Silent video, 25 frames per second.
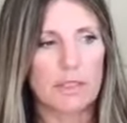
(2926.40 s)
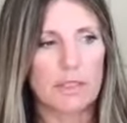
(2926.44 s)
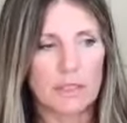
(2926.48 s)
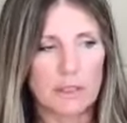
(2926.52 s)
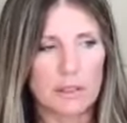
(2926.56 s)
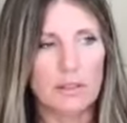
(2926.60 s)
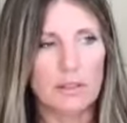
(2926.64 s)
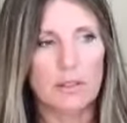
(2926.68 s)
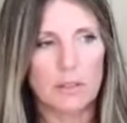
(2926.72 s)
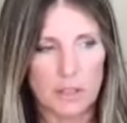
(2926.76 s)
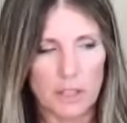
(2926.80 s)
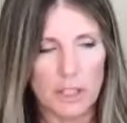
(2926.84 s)

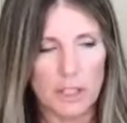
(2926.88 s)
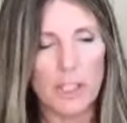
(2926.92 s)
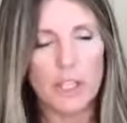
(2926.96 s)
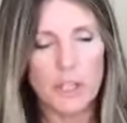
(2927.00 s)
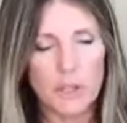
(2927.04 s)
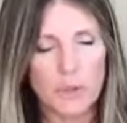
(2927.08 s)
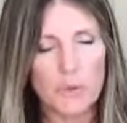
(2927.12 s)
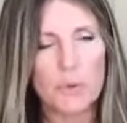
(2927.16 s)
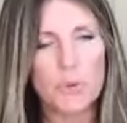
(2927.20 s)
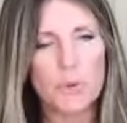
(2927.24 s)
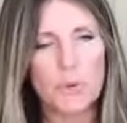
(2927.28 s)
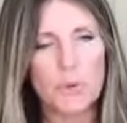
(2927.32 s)

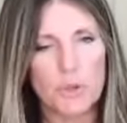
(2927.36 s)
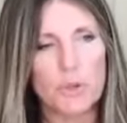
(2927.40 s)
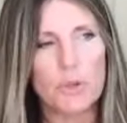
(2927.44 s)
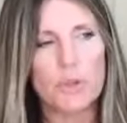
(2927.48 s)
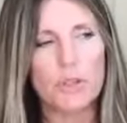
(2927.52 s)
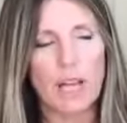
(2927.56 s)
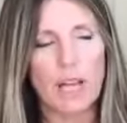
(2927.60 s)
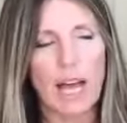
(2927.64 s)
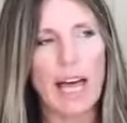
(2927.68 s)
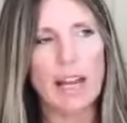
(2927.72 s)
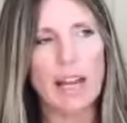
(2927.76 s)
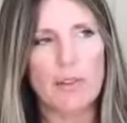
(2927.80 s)

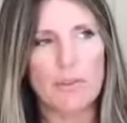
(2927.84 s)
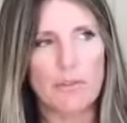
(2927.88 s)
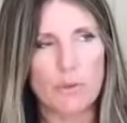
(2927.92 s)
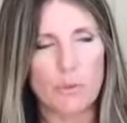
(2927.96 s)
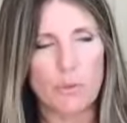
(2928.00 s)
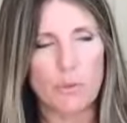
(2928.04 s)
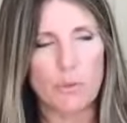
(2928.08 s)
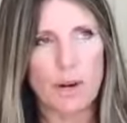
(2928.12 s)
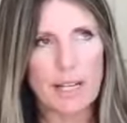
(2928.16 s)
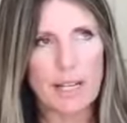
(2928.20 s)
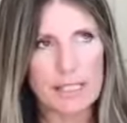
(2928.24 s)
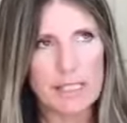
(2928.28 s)
literal kind
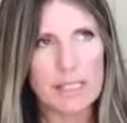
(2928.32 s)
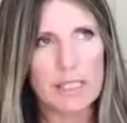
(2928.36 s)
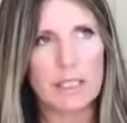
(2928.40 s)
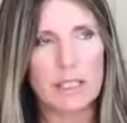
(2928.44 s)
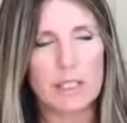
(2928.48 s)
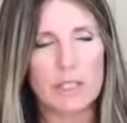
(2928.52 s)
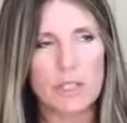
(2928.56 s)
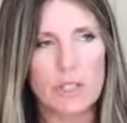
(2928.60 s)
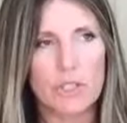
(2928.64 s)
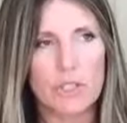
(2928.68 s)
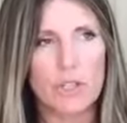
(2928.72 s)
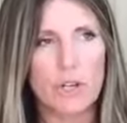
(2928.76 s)
of
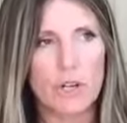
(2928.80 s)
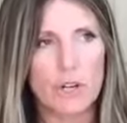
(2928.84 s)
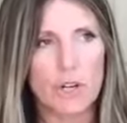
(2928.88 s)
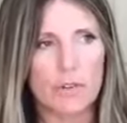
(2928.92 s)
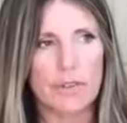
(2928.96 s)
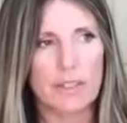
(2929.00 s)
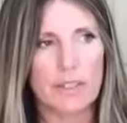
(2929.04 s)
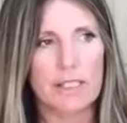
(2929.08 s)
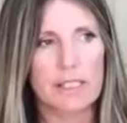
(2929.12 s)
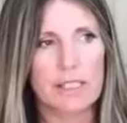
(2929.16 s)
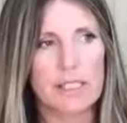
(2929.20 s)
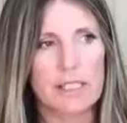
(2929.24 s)
restless,
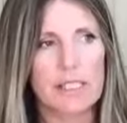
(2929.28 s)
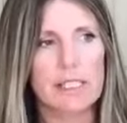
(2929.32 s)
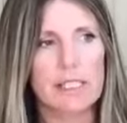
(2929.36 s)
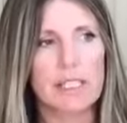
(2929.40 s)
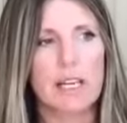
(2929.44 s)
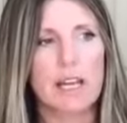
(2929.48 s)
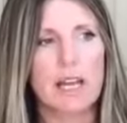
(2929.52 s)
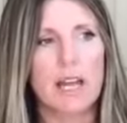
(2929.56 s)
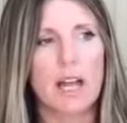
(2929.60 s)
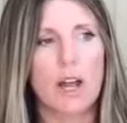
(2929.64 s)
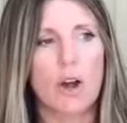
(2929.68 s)
nervous,